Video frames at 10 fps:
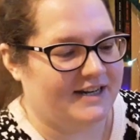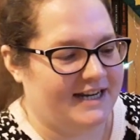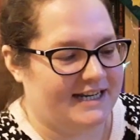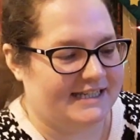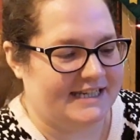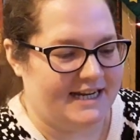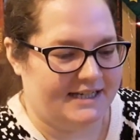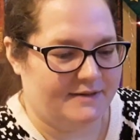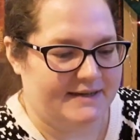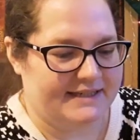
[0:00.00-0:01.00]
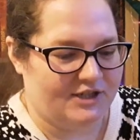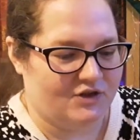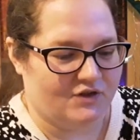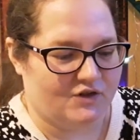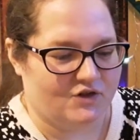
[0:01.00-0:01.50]
right, let's see. So it's the
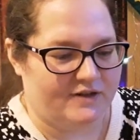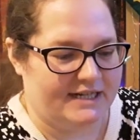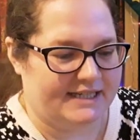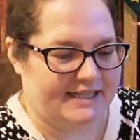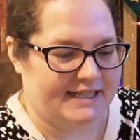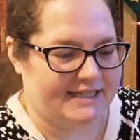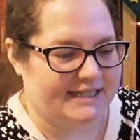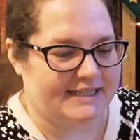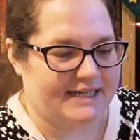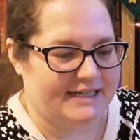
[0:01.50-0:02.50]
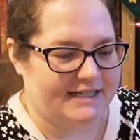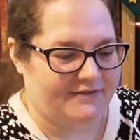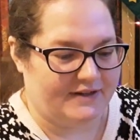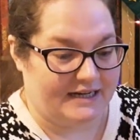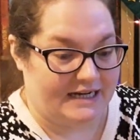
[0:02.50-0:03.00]
short stories. That's exciting
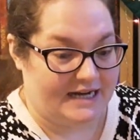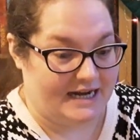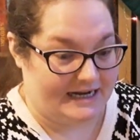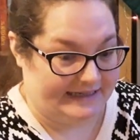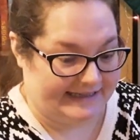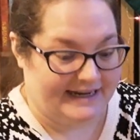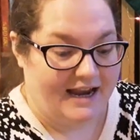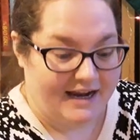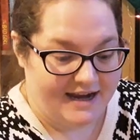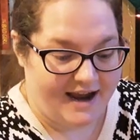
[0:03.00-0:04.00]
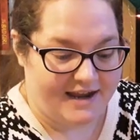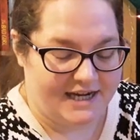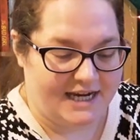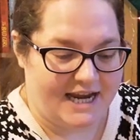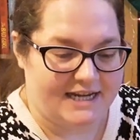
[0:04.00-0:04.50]
if it is. Yeah, I
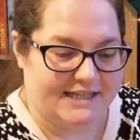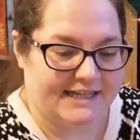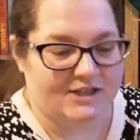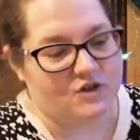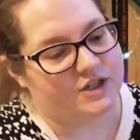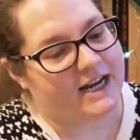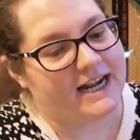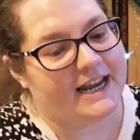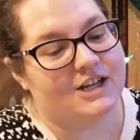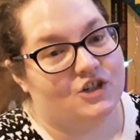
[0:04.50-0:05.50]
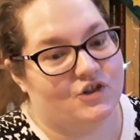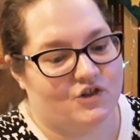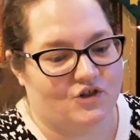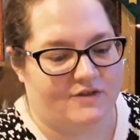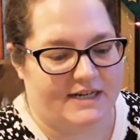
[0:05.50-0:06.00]
think it is. That's good. I like short
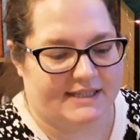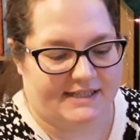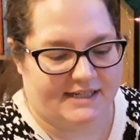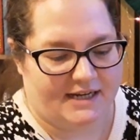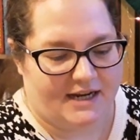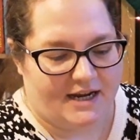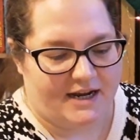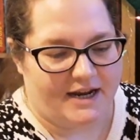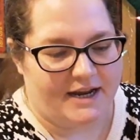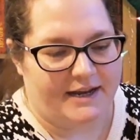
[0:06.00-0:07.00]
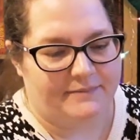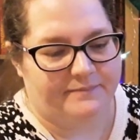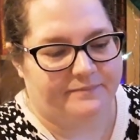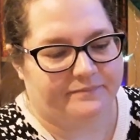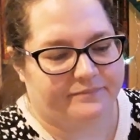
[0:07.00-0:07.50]
stories.
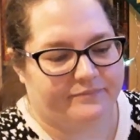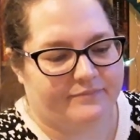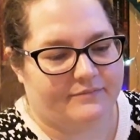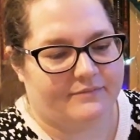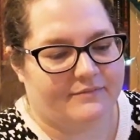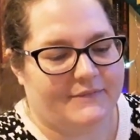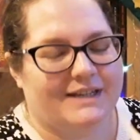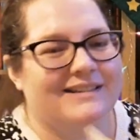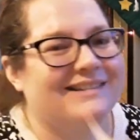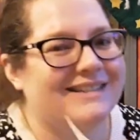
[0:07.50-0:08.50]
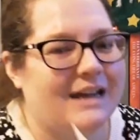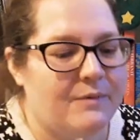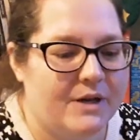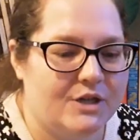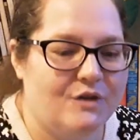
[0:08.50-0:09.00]
Um, so how
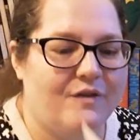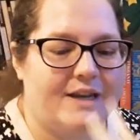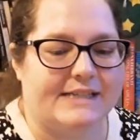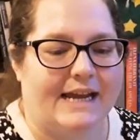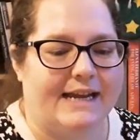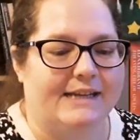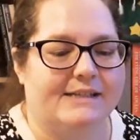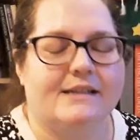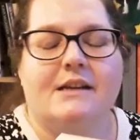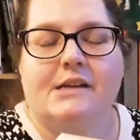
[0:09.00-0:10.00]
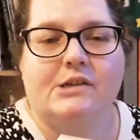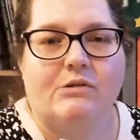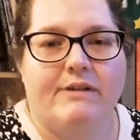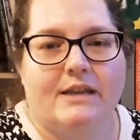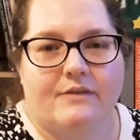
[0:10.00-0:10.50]
are we going to do first lines?
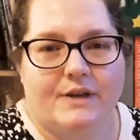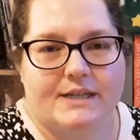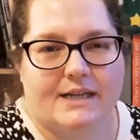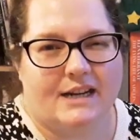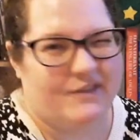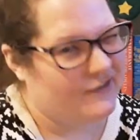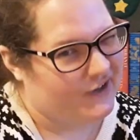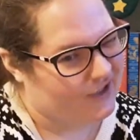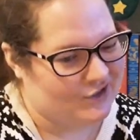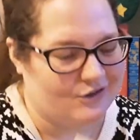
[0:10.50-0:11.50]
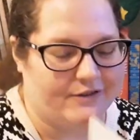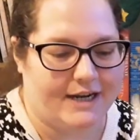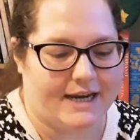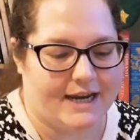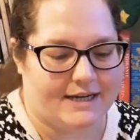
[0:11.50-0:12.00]
Should we read the first line of the first story,
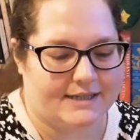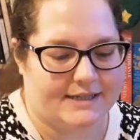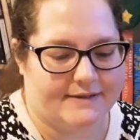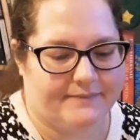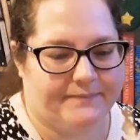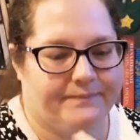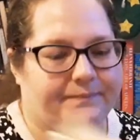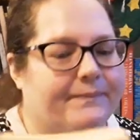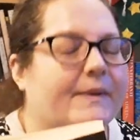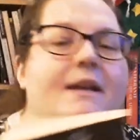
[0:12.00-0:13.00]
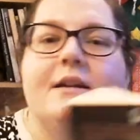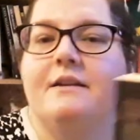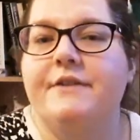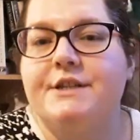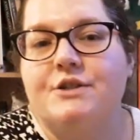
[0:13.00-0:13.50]
I guess?
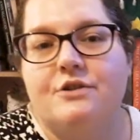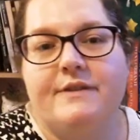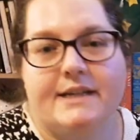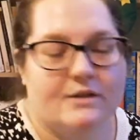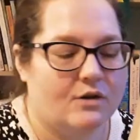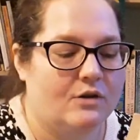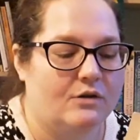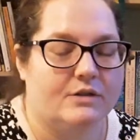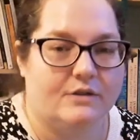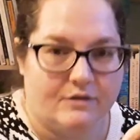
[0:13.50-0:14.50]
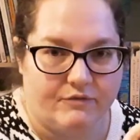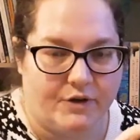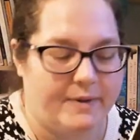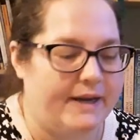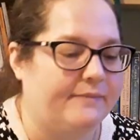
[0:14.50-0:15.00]
First story is called
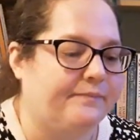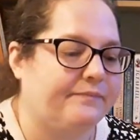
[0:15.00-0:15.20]
Runaway.